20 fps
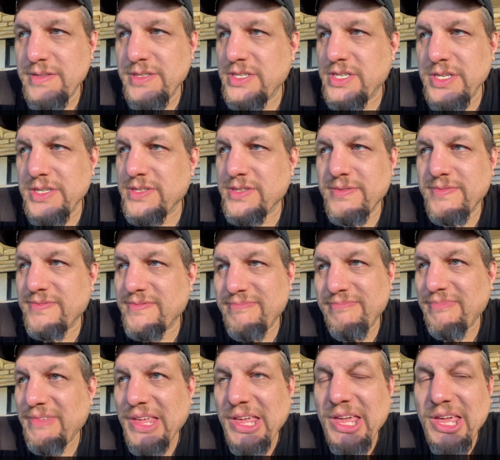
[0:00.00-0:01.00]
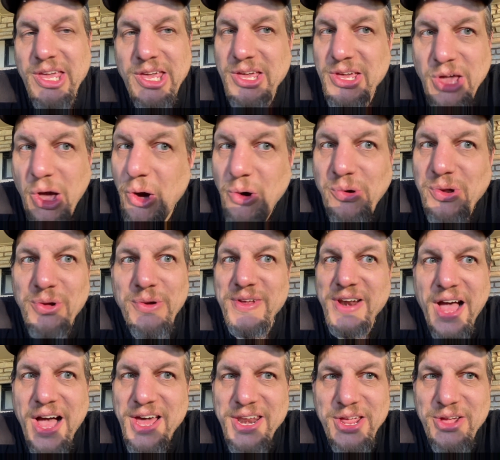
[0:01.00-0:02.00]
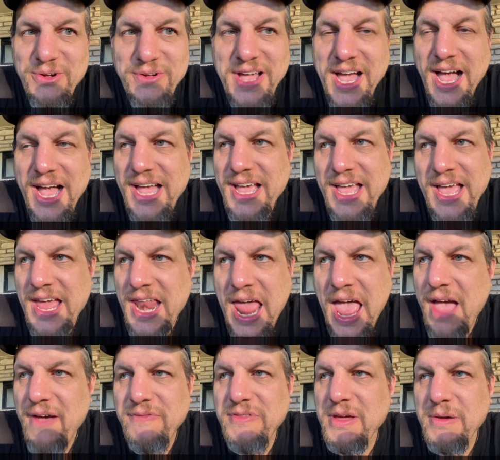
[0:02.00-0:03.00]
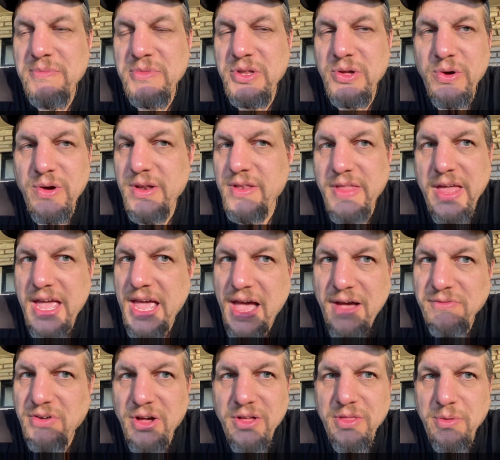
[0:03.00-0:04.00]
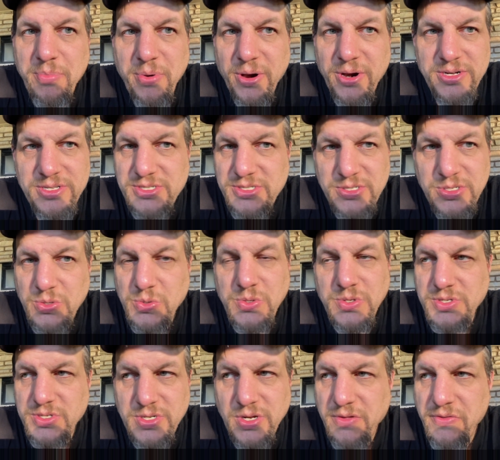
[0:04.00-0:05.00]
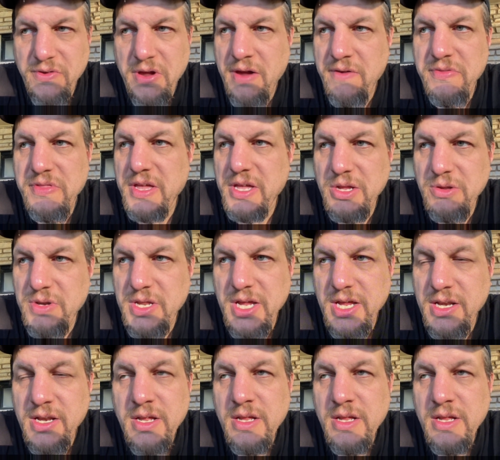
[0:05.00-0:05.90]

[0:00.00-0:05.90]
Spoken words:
just go to an audio guy and have them do it. They have all the parts and tools and everything you need.